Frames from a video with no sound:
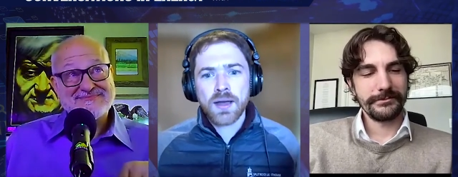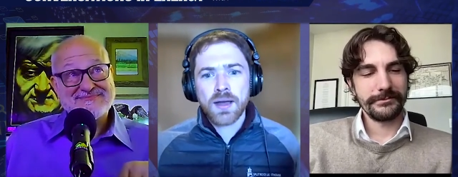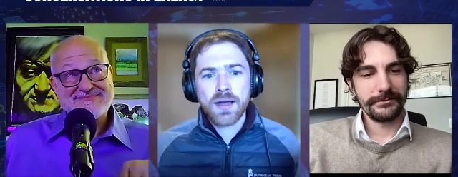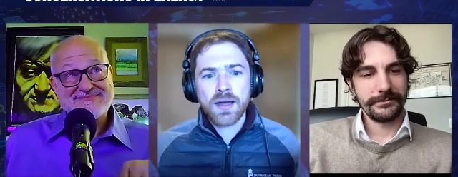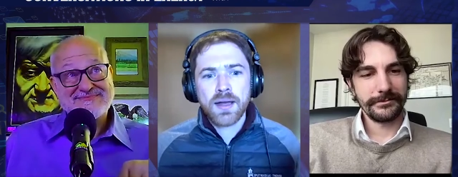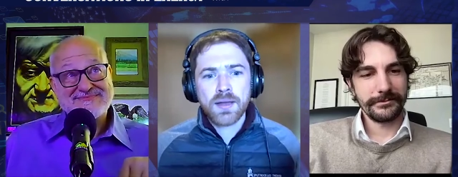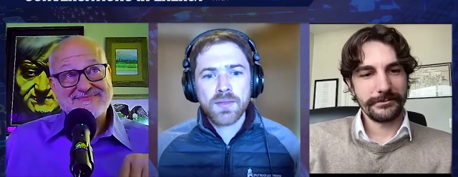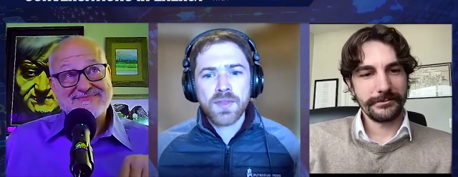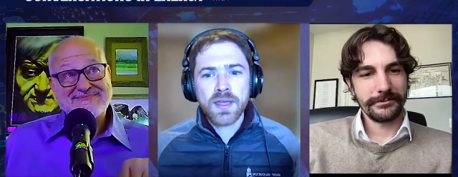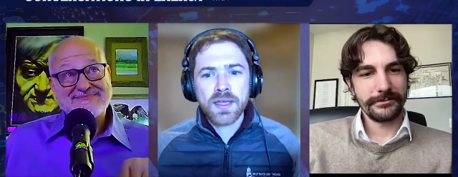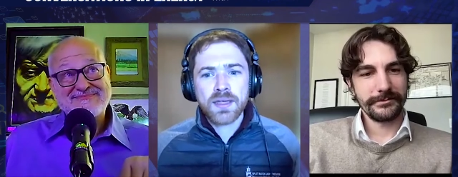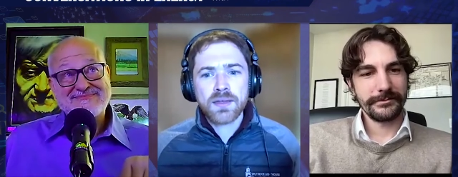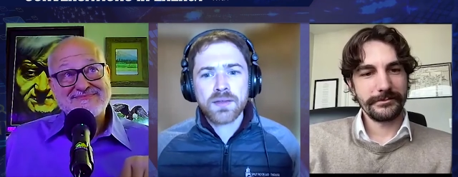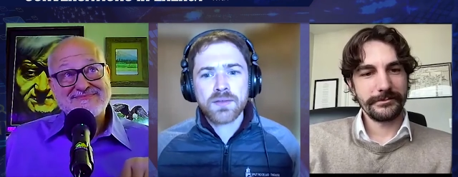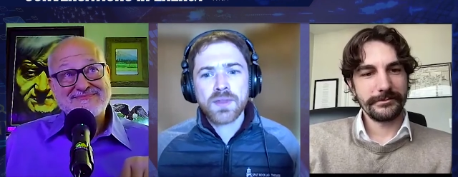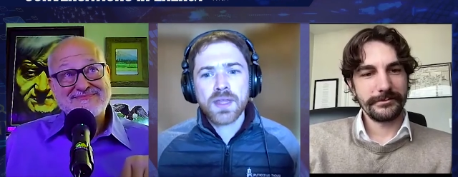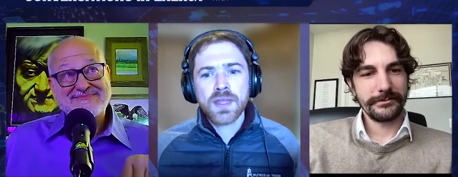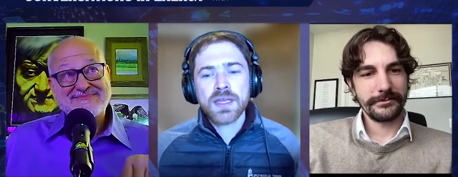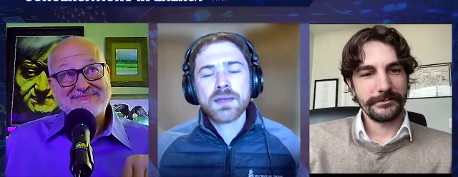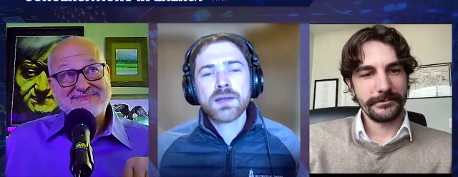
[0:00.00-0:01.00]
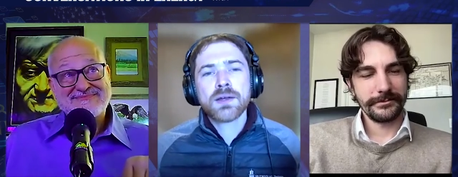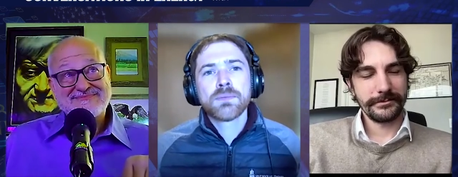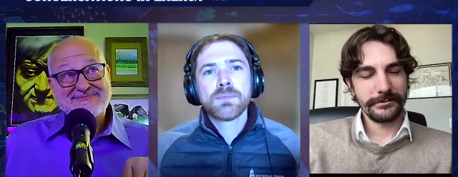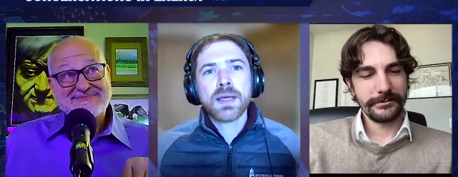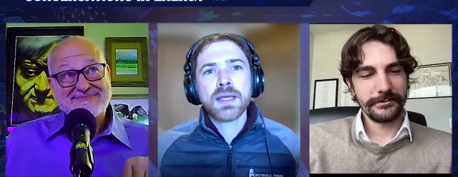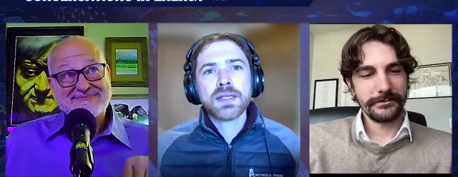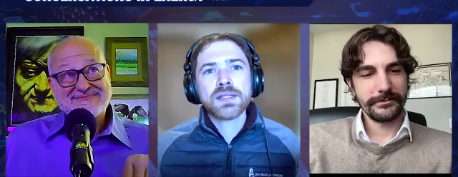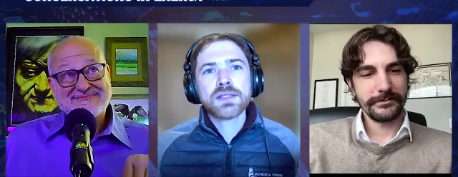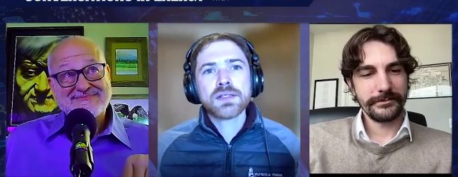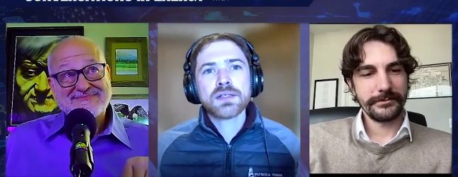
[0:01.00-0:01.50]
Speaker 1: uh, they they are
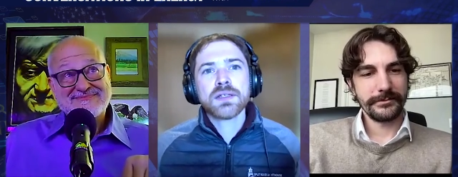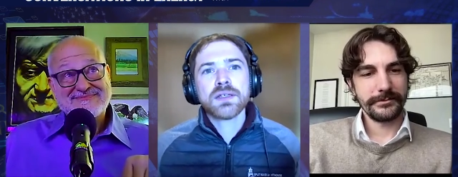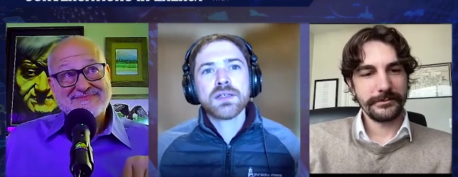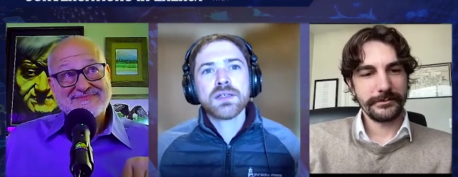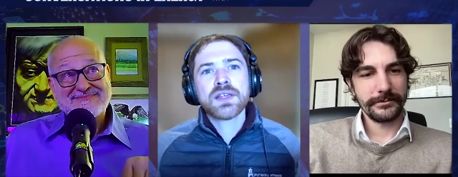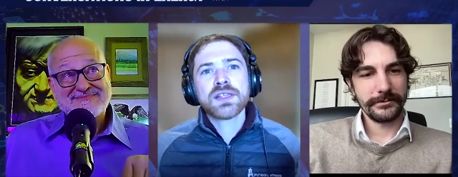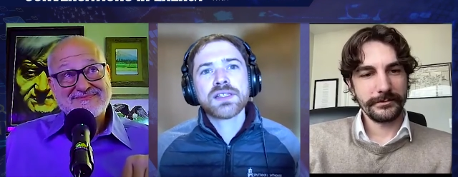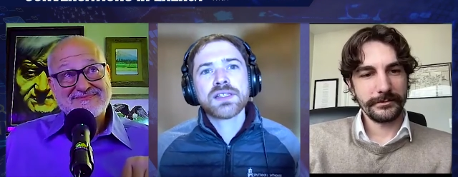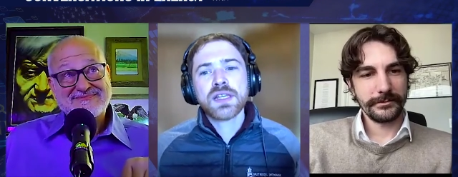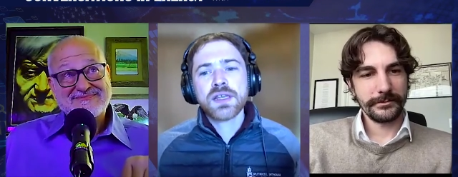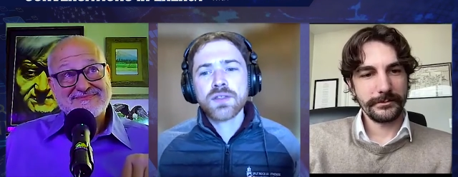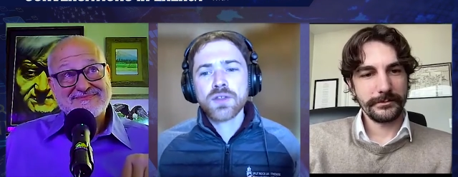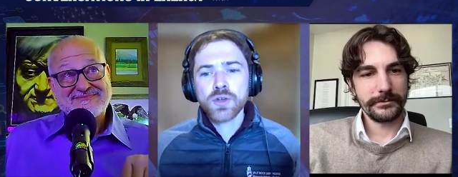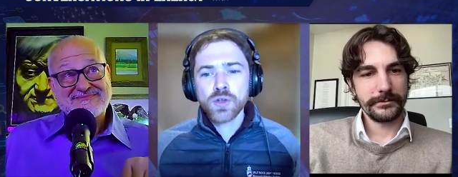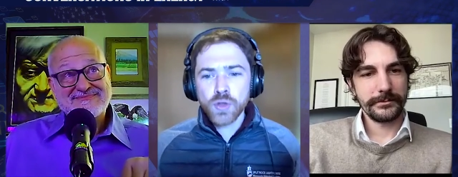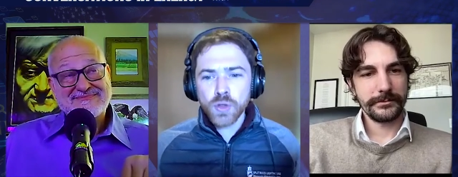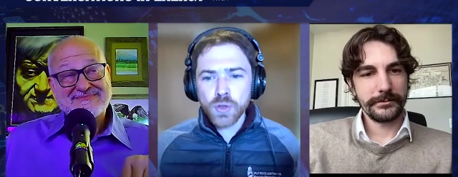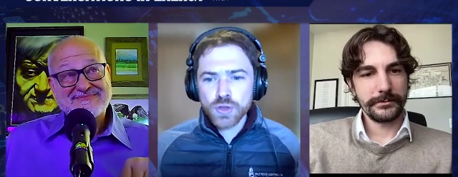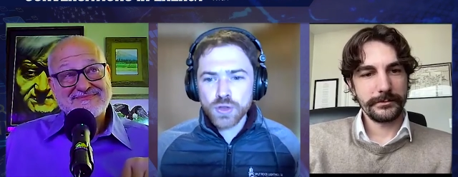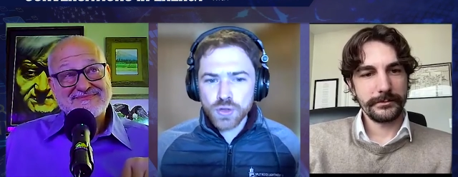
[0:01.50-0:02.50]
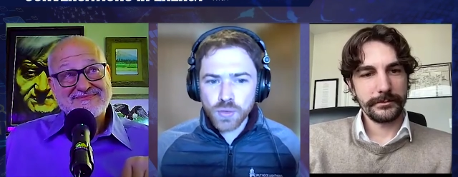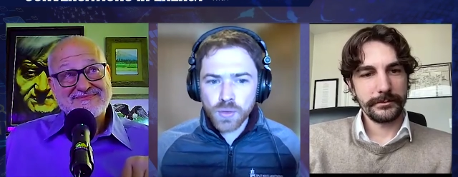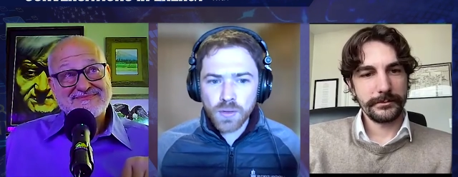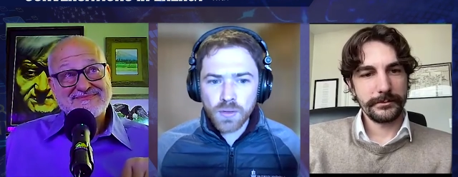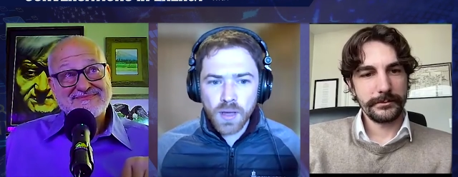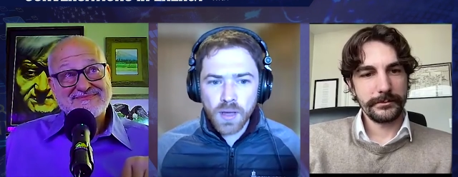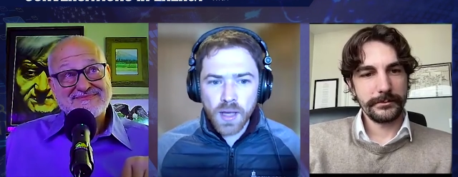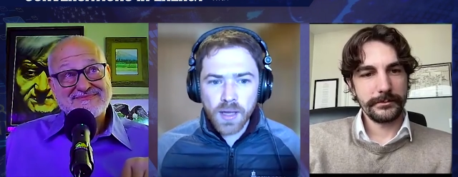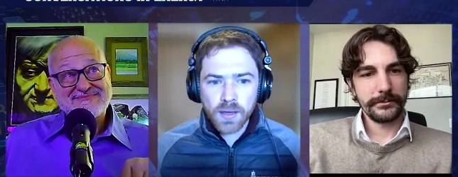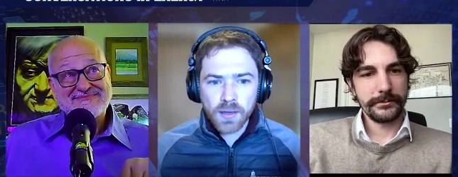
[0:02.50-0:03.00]
basically, they say they're
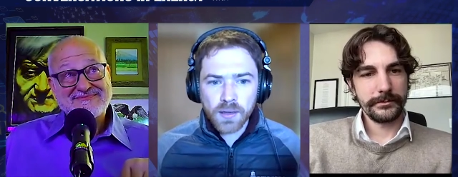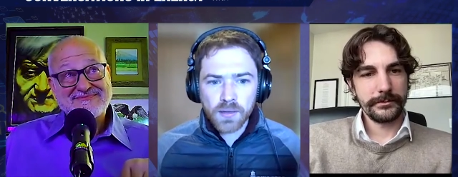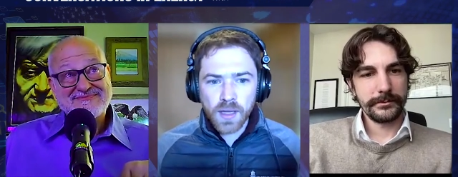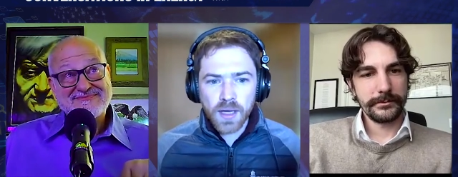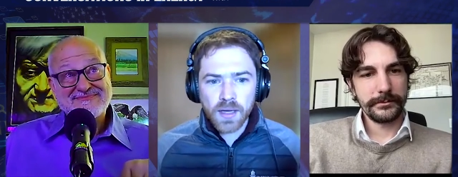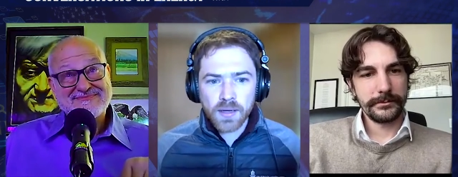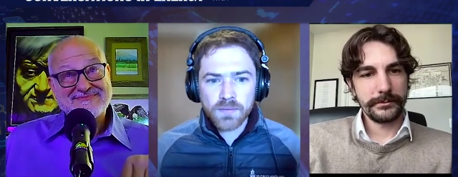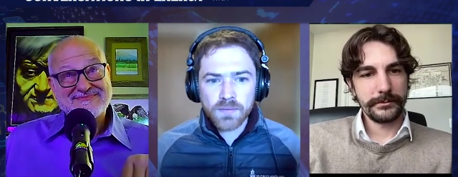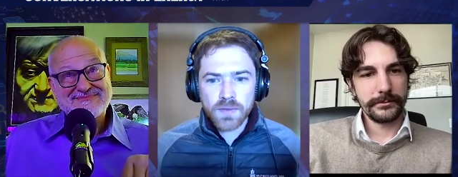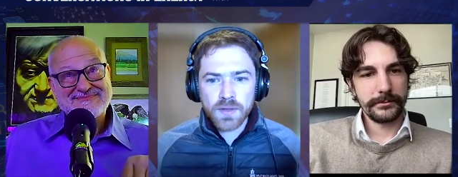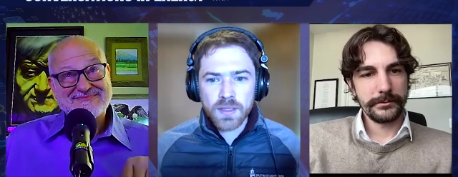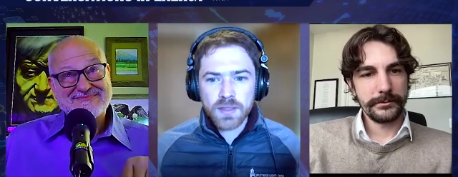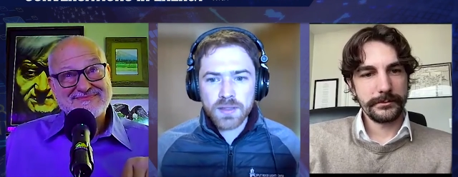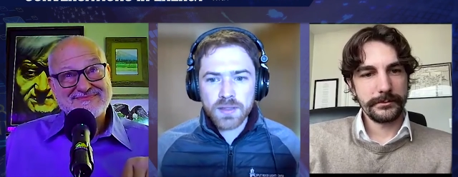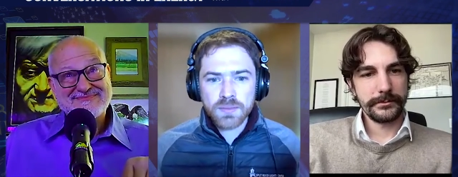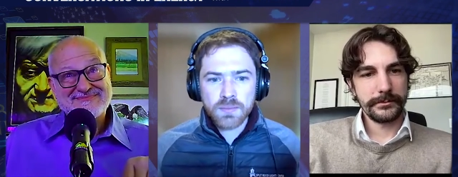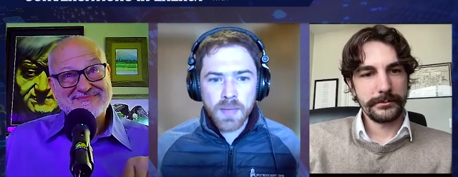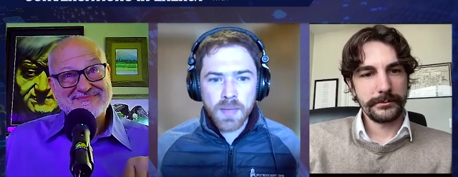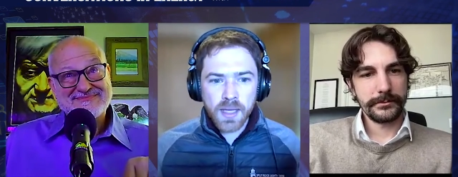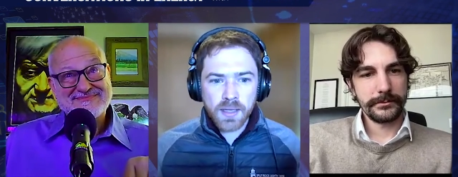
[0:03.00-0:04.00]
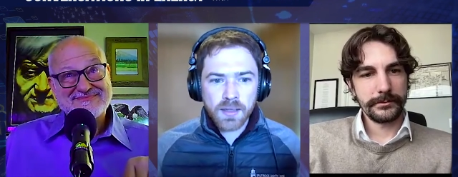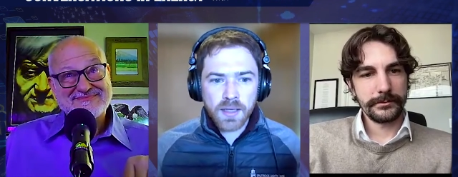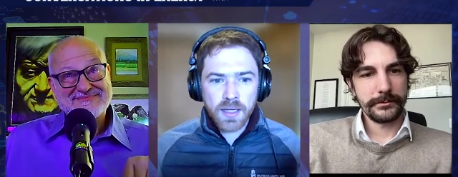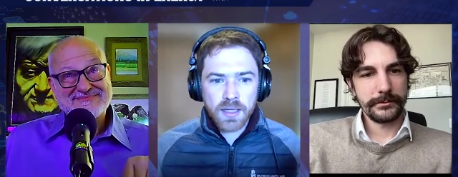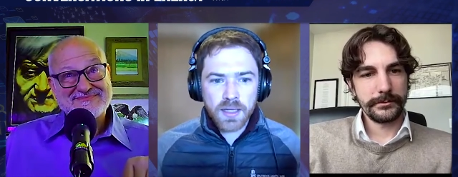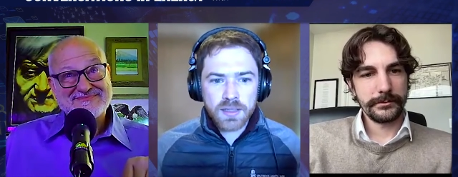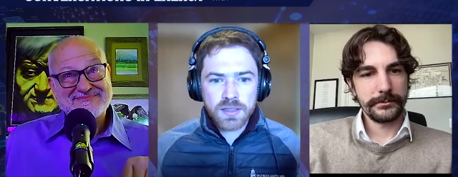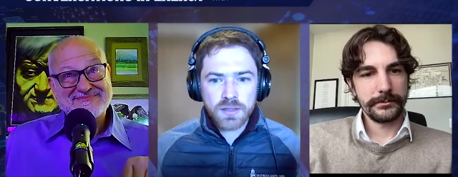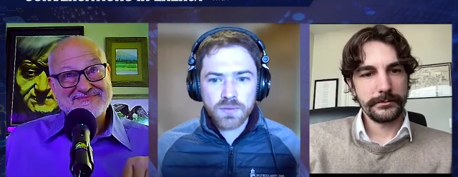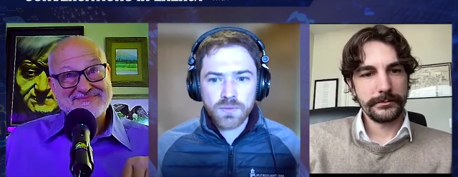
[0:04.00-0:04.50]
neutral on a lot of these
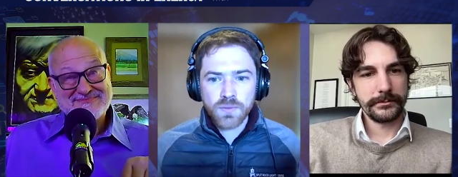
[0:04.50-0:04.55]
mandates